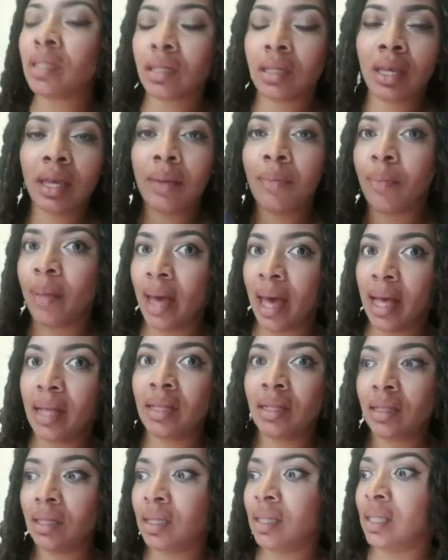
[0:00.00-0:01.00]
just keep
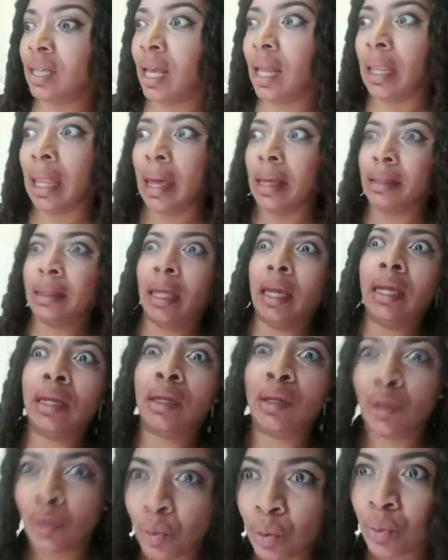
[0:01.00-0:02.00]
passing the seat like they
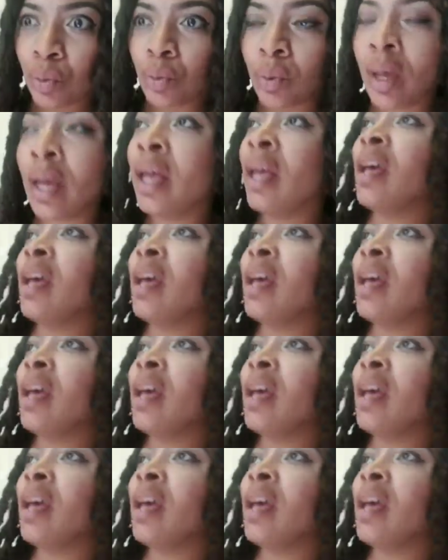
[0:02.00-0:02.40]
knew.